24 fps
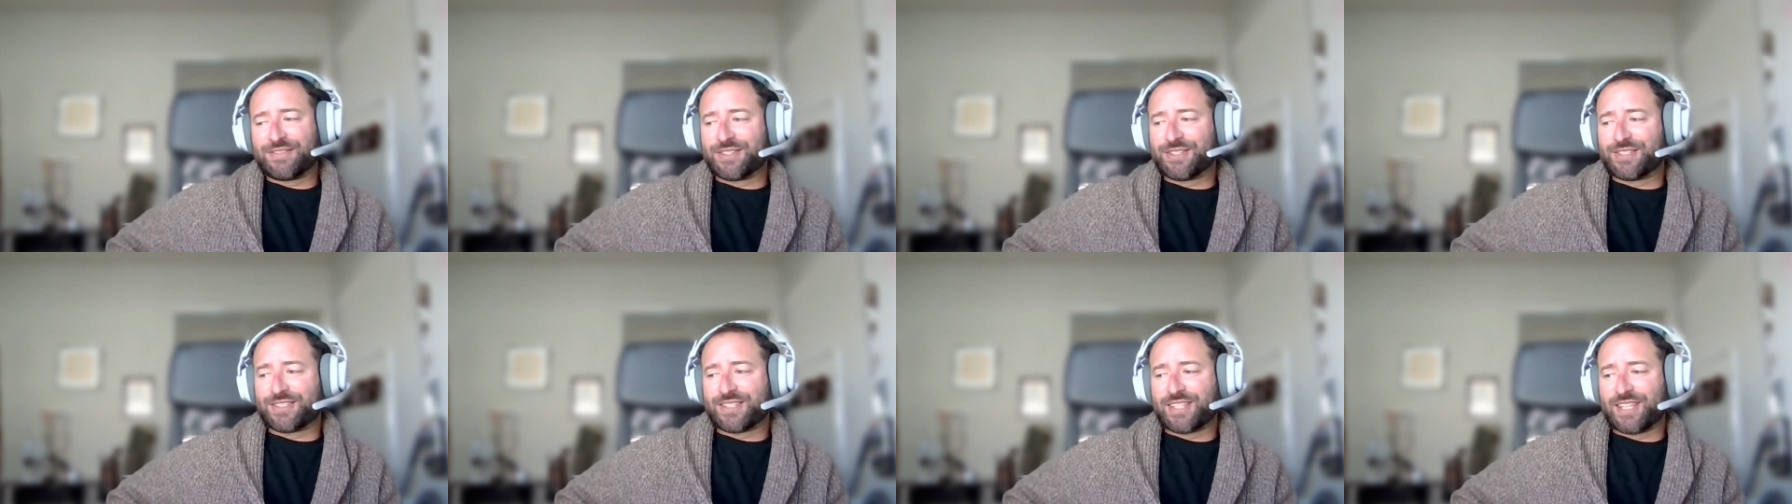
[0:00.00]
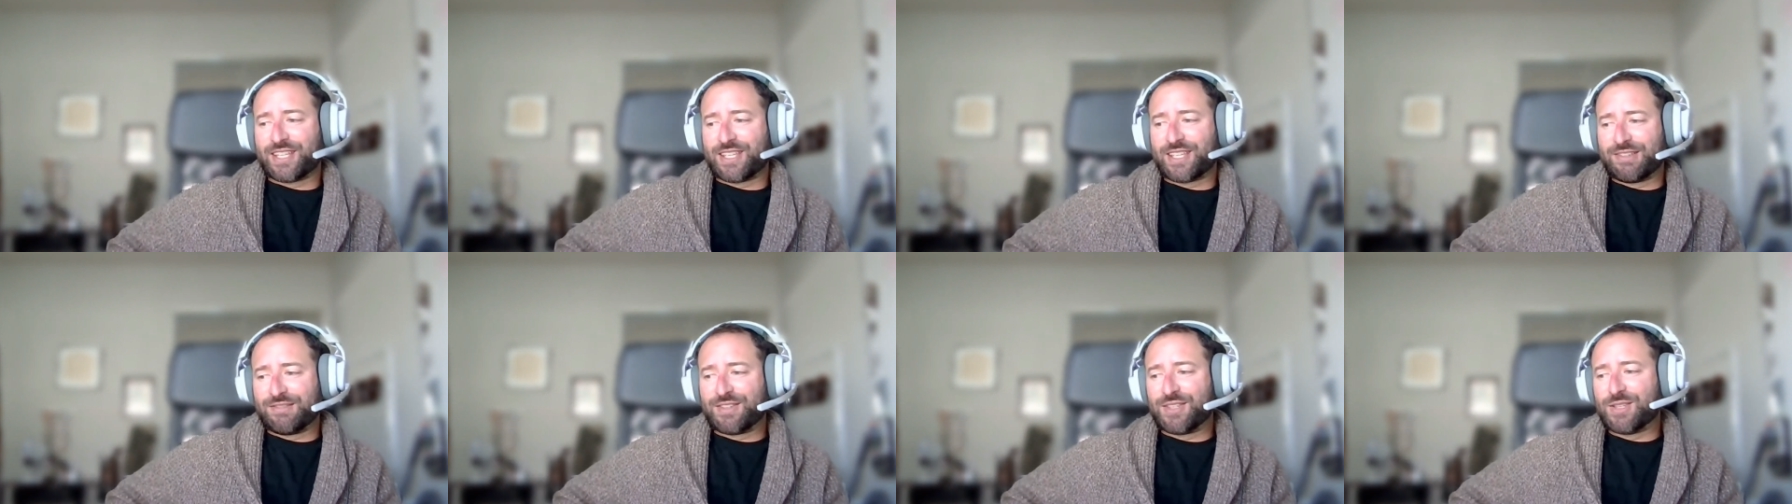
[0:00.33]
It was
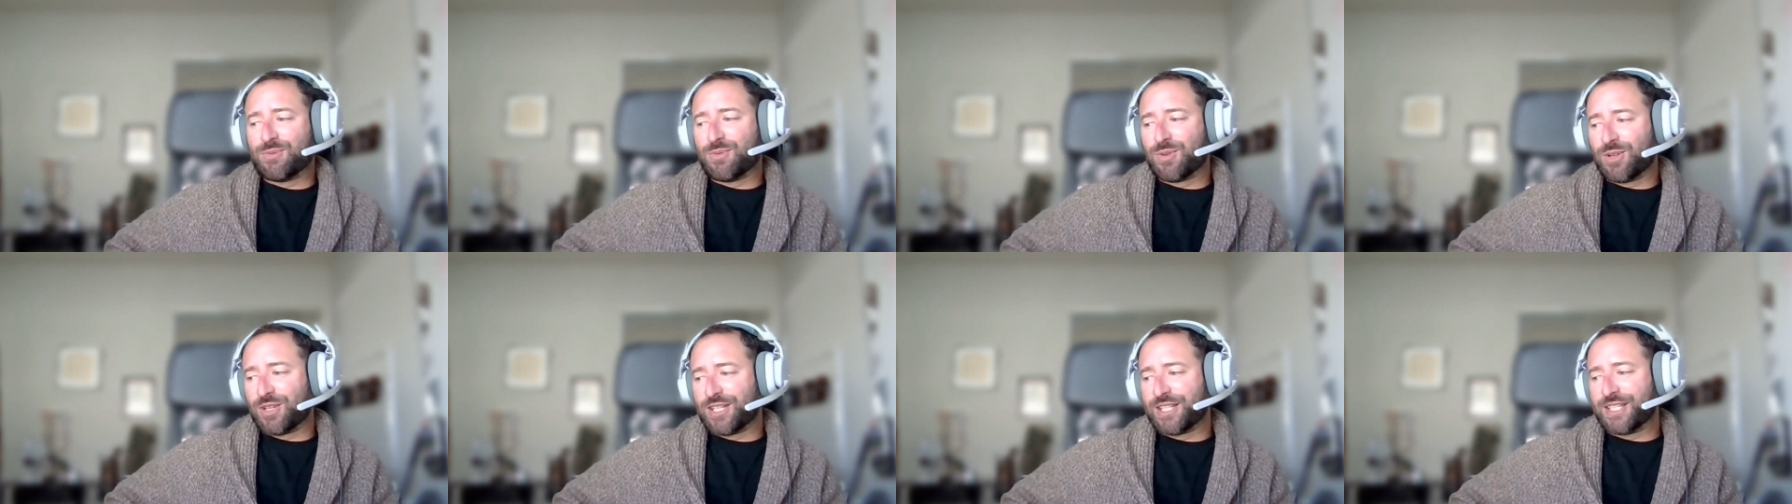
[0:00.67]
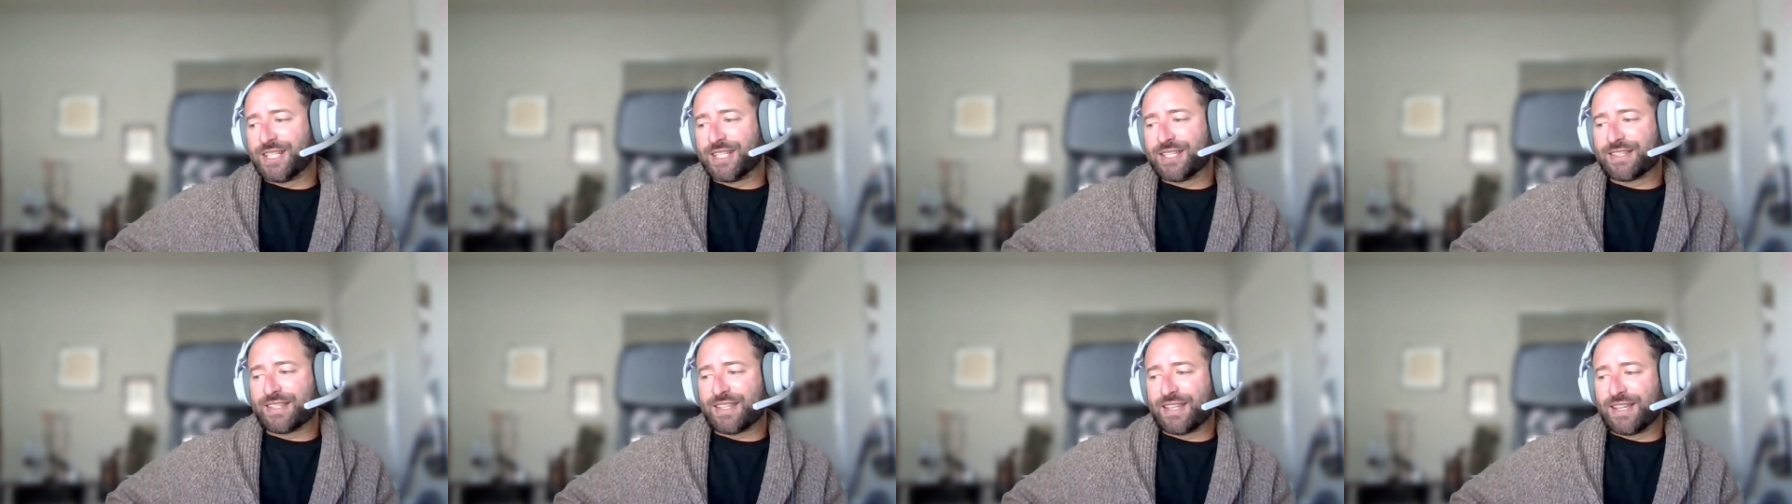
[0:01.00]
like, if you want a
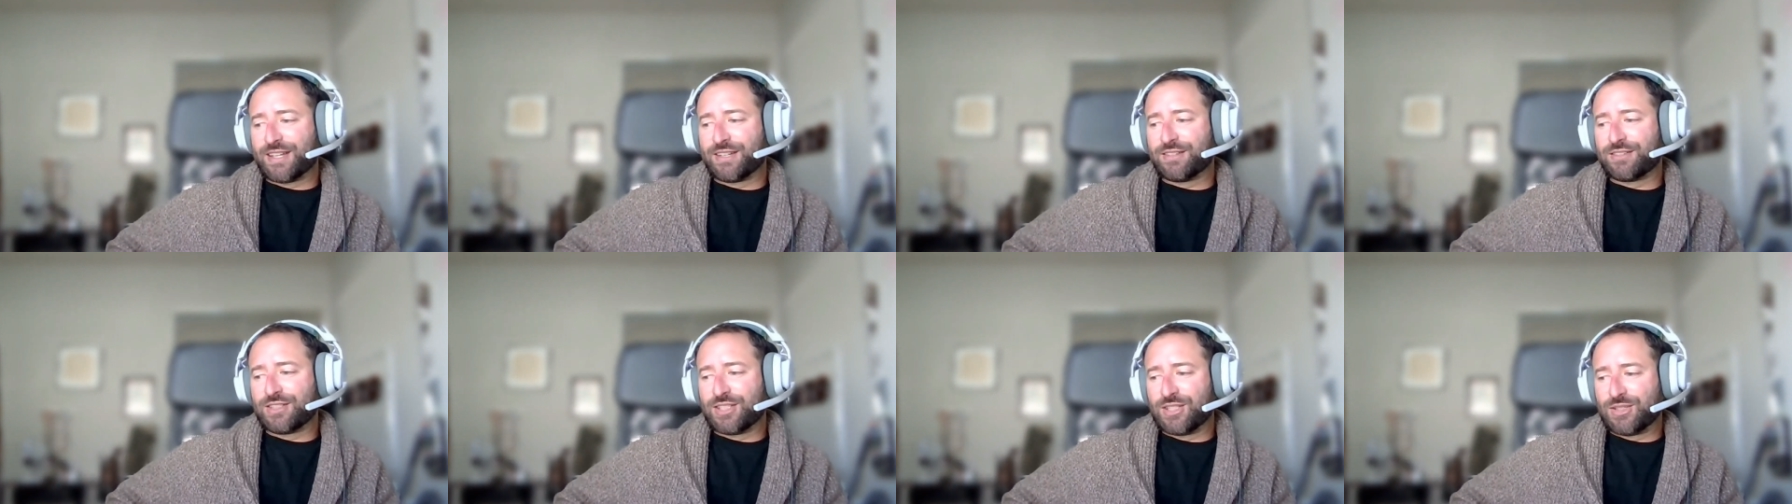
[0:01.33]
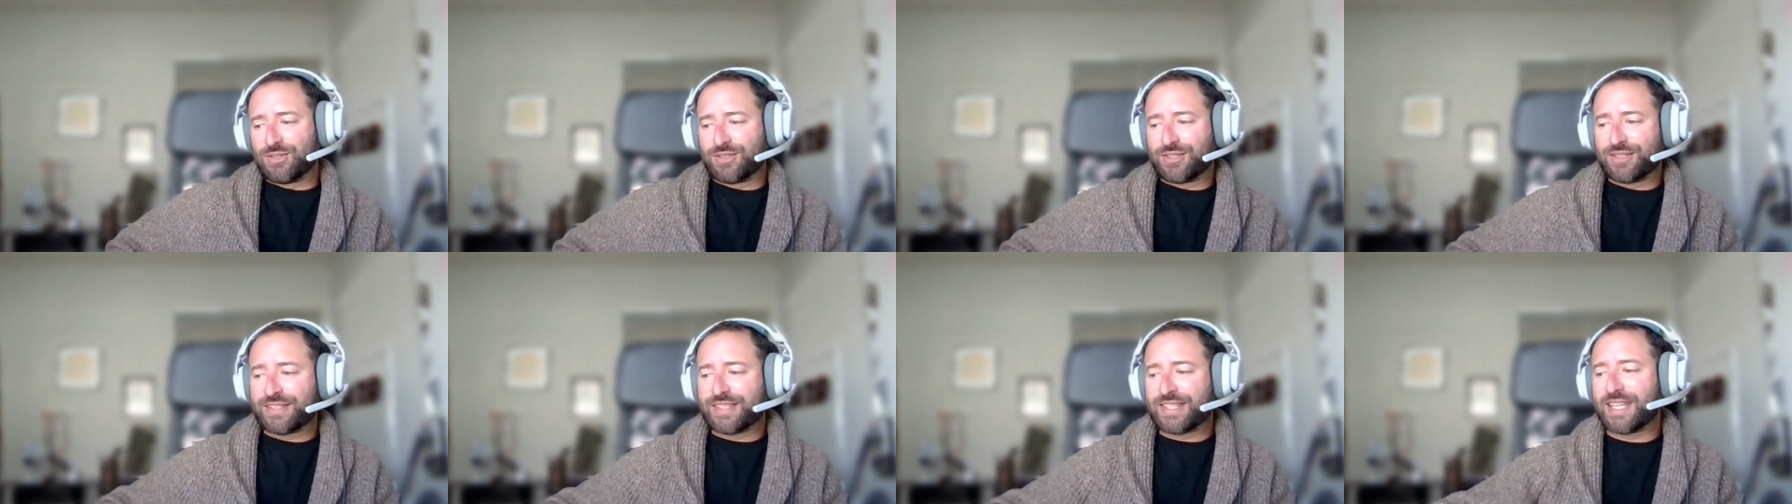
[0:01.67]
discount, you
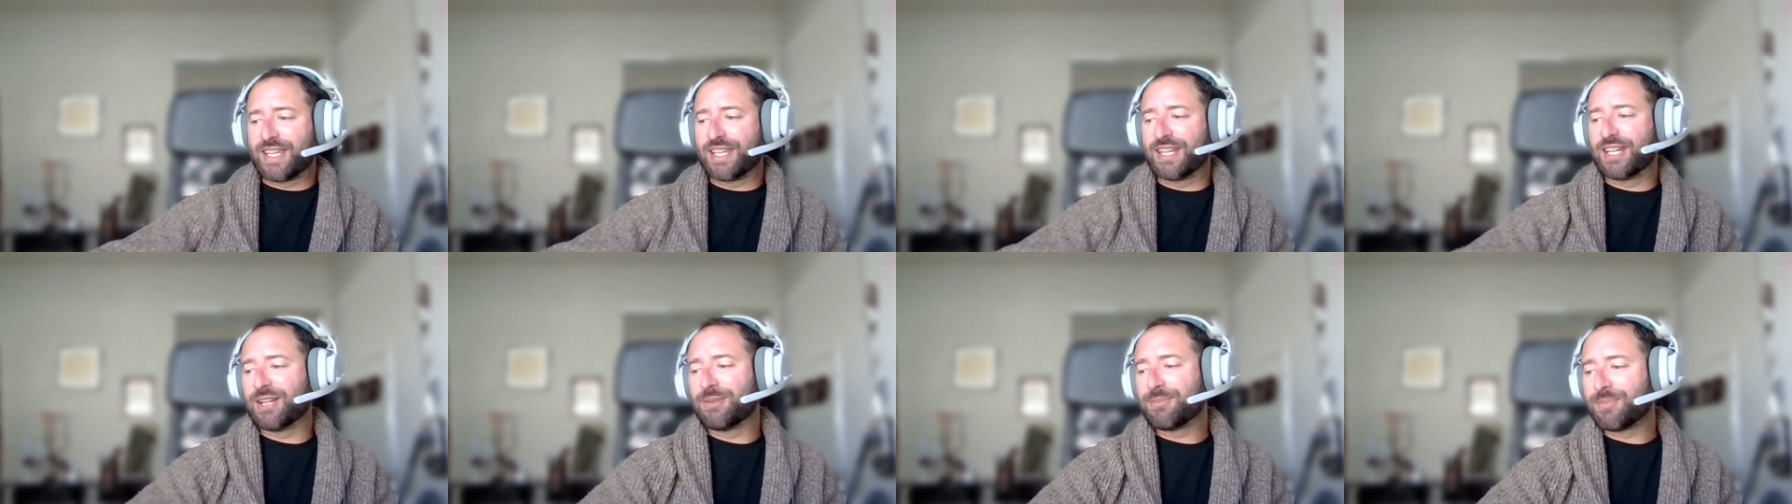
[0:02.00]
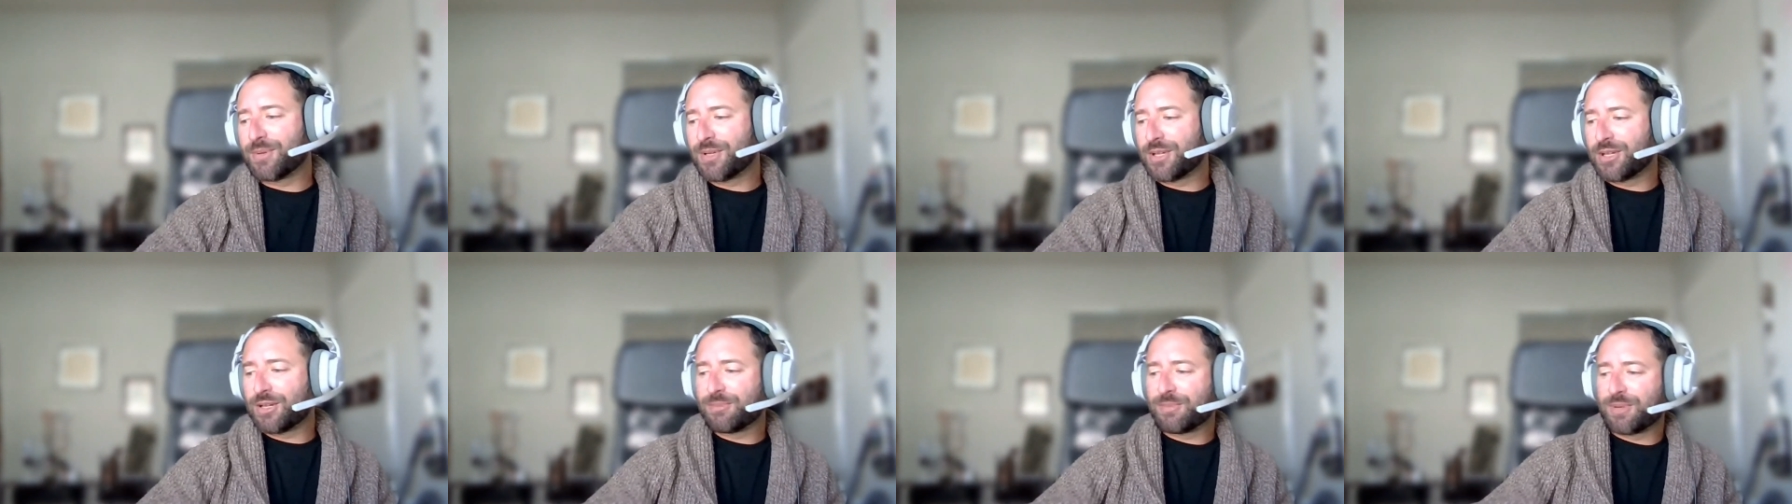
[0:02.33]
can sign up
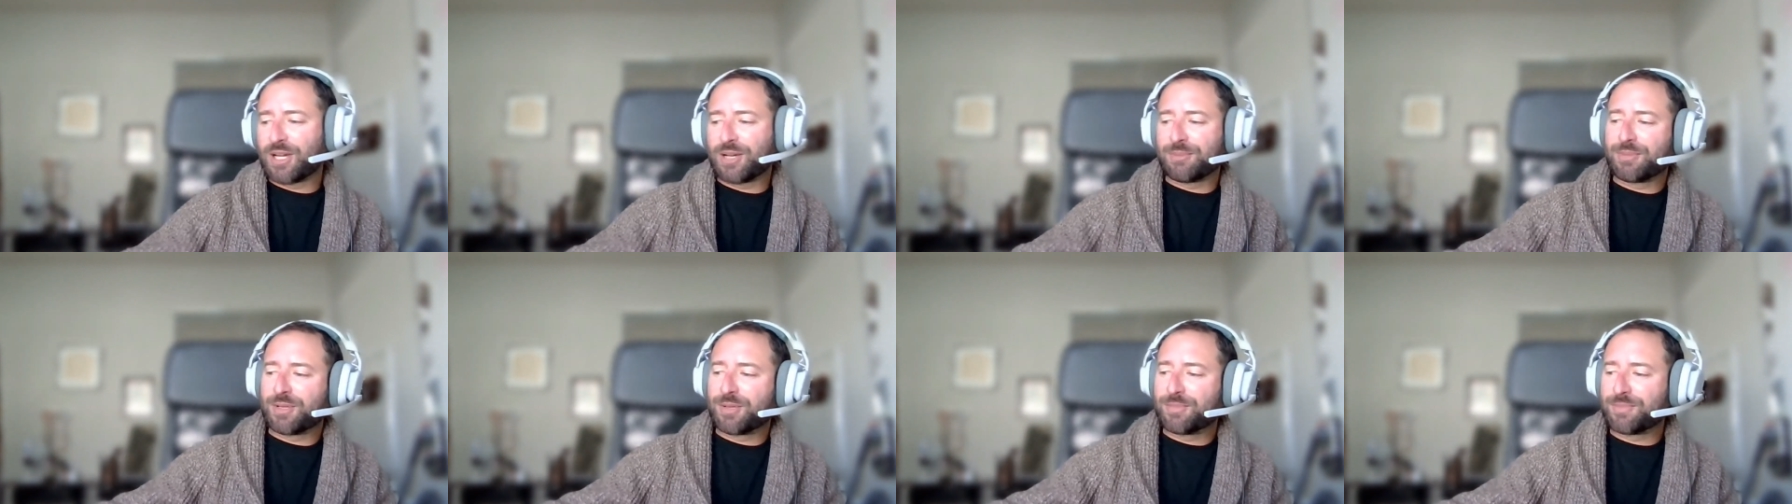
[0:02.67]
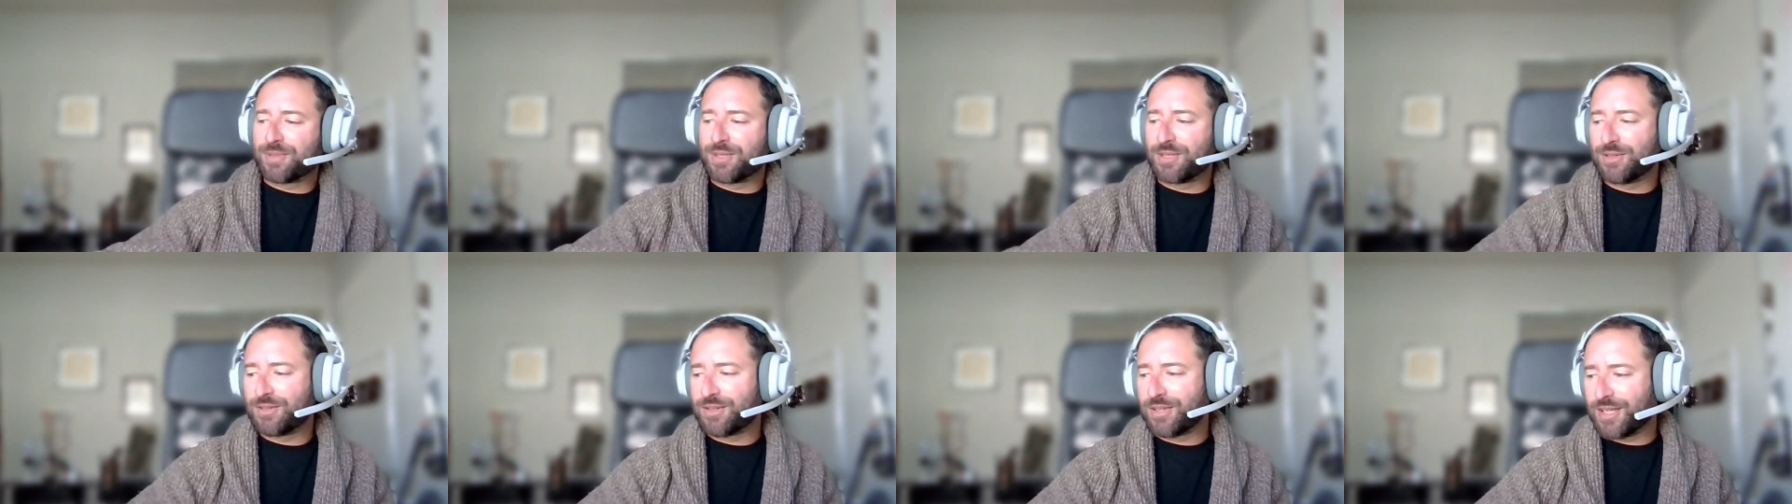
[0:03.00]
on our pop-up
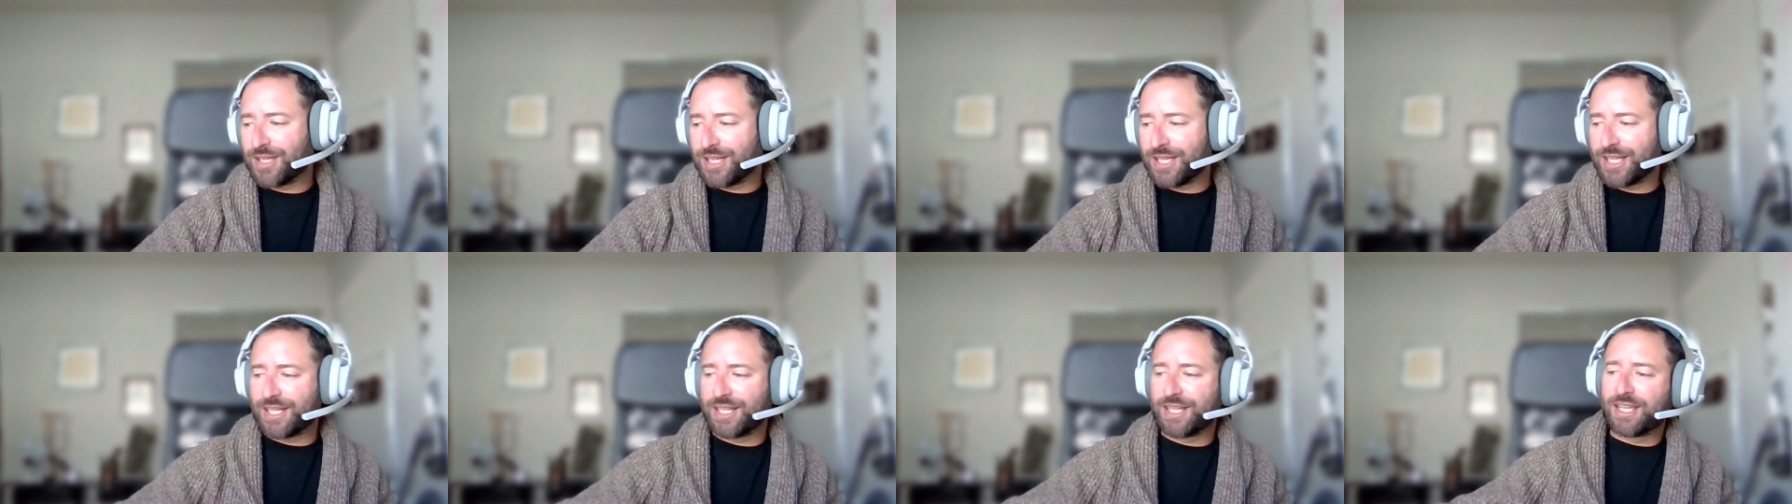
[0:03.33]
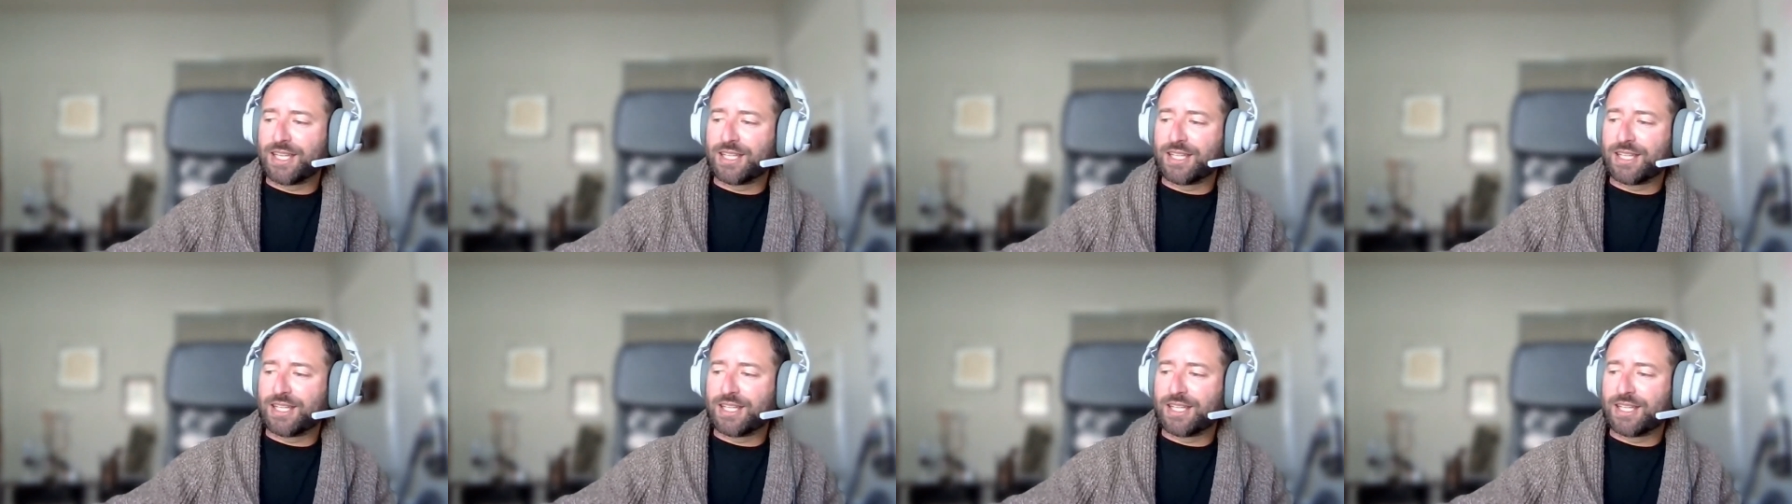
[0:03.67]
and you can get it.